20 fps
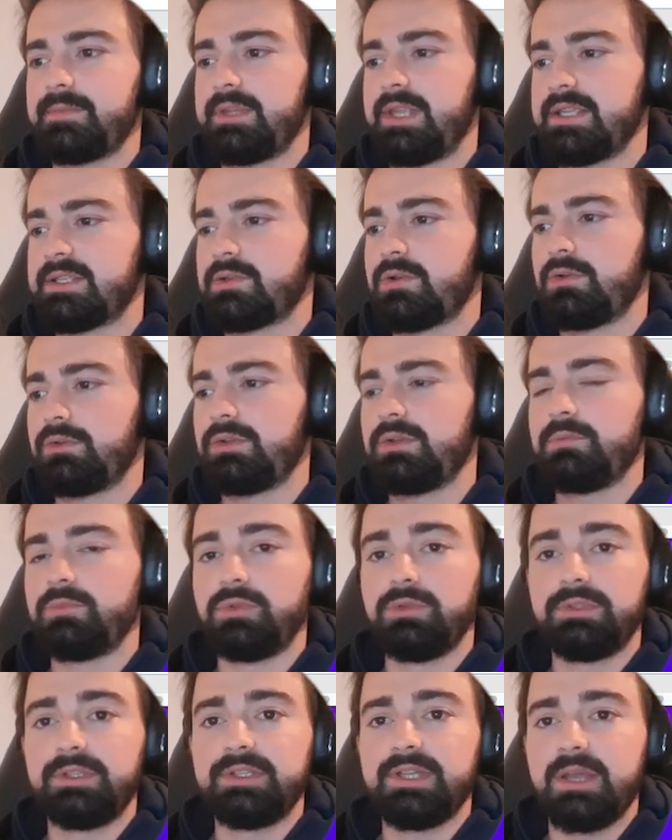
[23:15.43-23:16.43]
Let's go to the
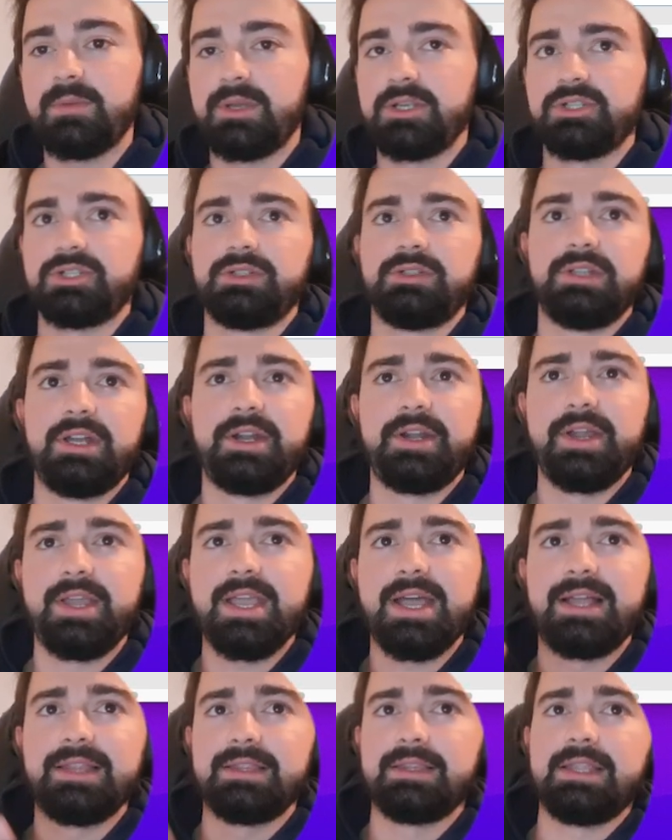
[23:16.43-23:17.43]
multi-dimensional array
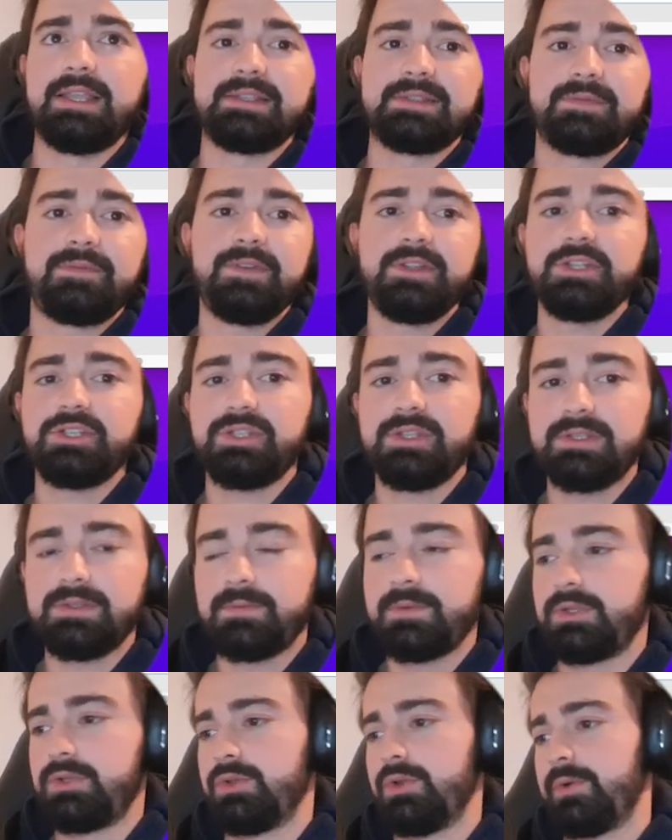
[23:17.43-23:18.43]
and let's finish this
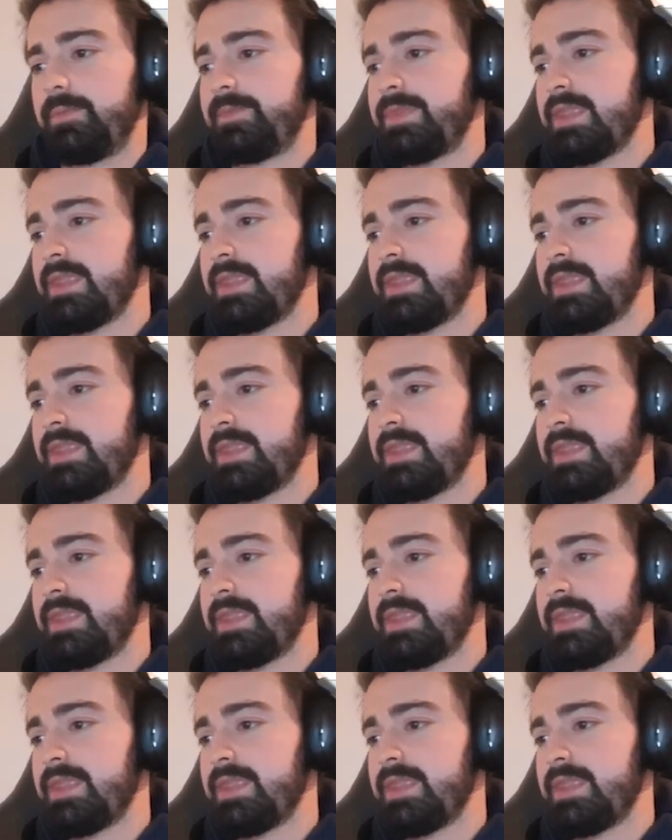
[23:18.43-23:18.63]
video.